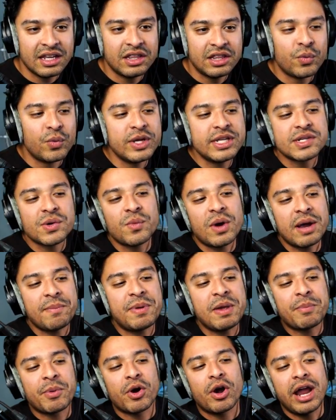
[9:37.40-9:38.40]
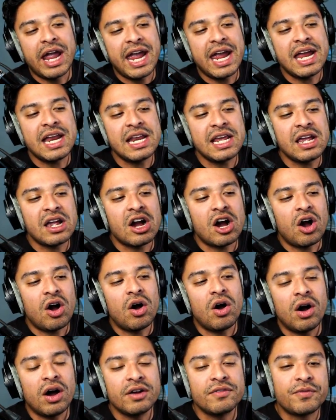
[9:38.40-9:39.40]
The reason why people are hating
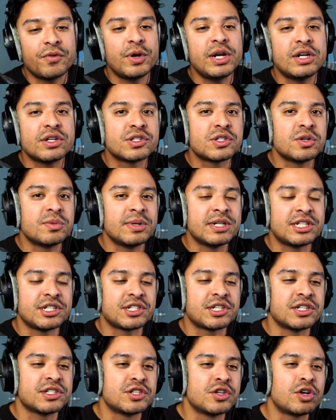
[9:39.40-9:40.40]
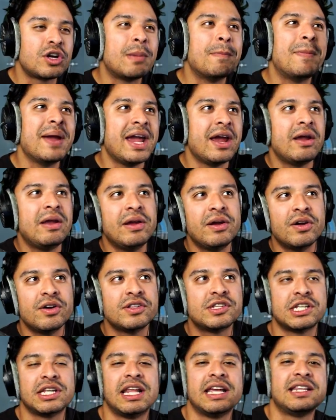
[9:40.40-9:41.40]
on Verena so much is because they're comparing her
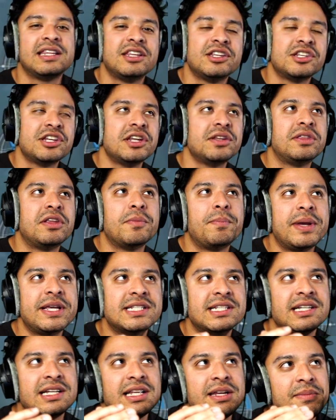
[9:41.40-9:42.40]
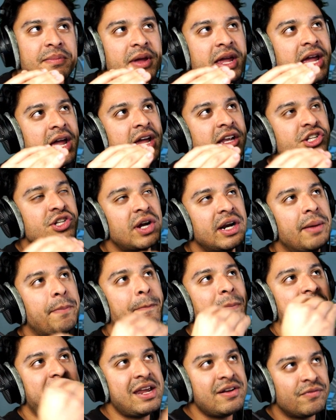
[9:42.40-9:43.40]
to, like, they're basically trying to
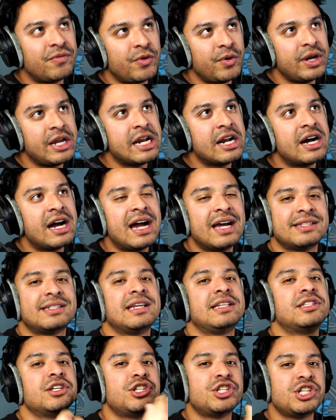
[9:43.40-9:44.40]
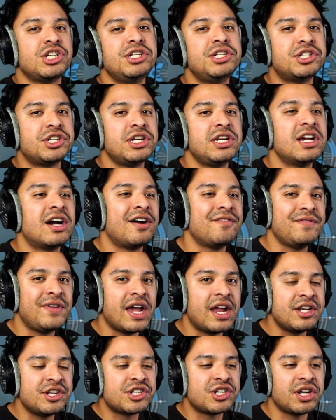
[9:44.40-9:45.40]
paint Verena as like the Chi-Chi of
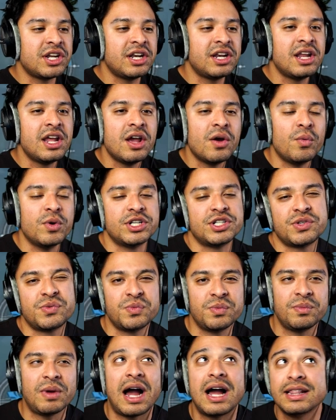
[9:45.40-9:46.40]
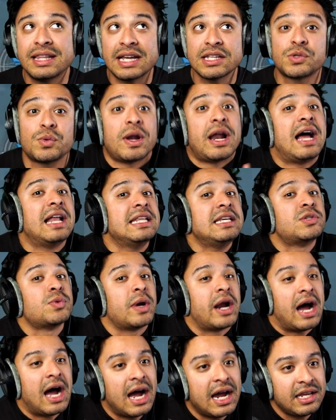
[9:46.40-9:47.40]
Genshin, which that's what, at least
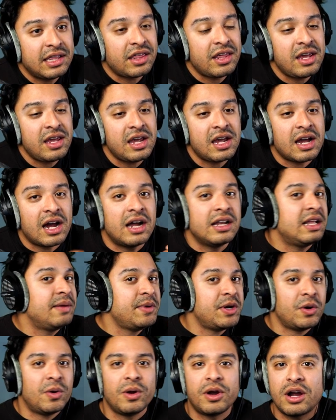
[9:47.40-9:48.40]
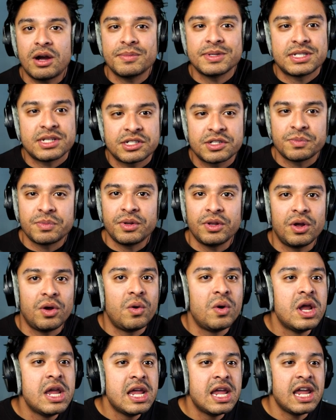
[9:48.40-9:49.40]
what I think. Let me know in the comment section
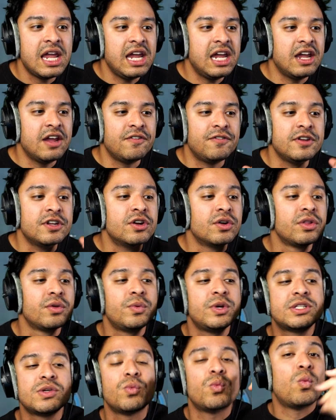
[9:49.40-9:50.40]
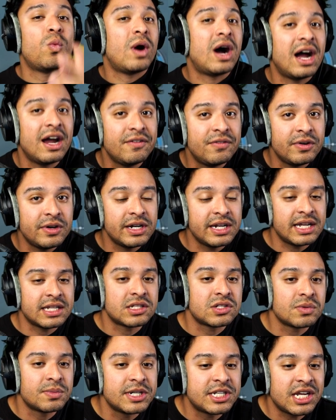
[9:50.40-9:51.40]
below if you know the reason why Verena gets
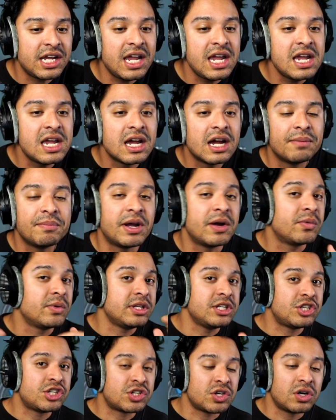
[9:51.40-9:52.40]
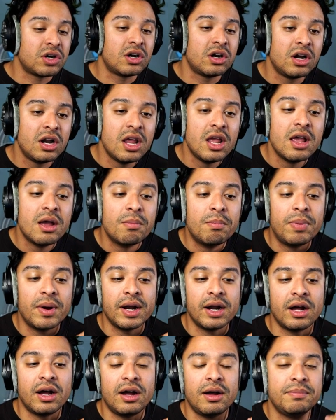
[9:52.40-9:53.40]
so much hate. Not really sure,
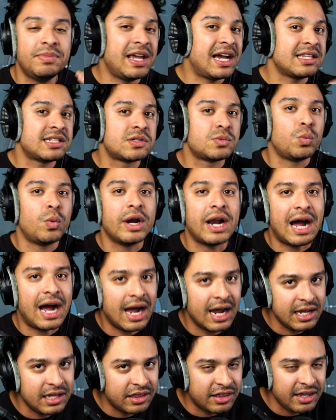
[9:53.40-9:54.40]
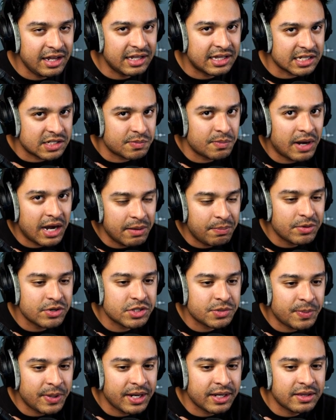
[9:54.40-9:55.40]
But that's what I think. That's my
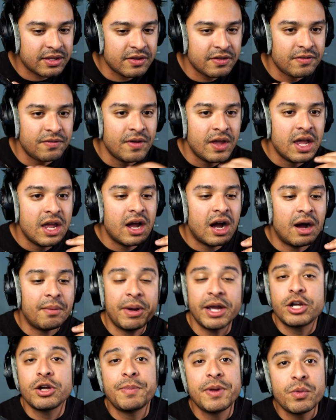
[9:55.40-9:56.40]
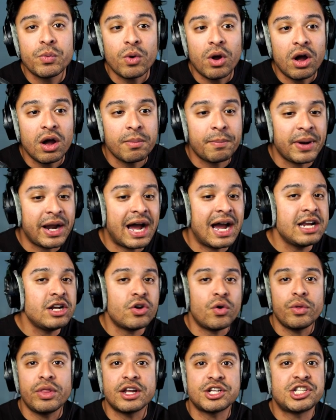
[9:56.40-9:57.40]
perspective. I could be wrong, but I
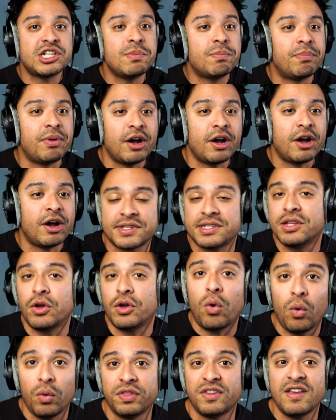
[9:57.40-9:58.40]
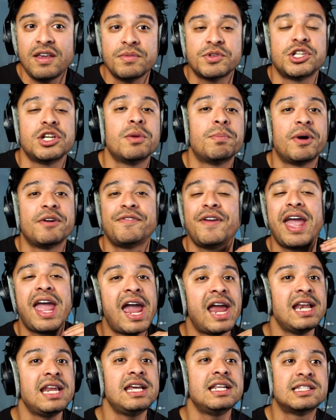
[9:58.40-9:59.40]
know that she buffs the whole team. She could buff
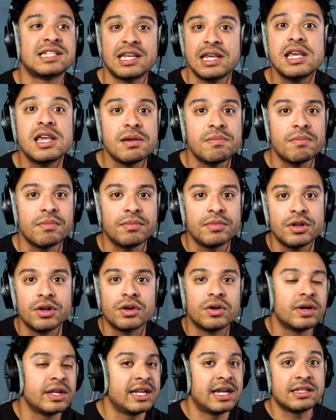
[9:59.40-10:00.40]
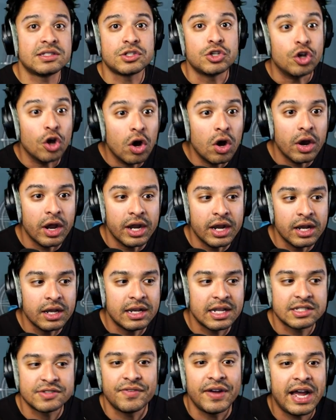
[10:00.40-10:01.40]
any team, you know, and that's good.
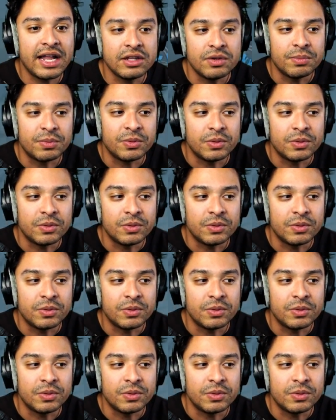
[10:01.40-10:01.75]
That's valuable.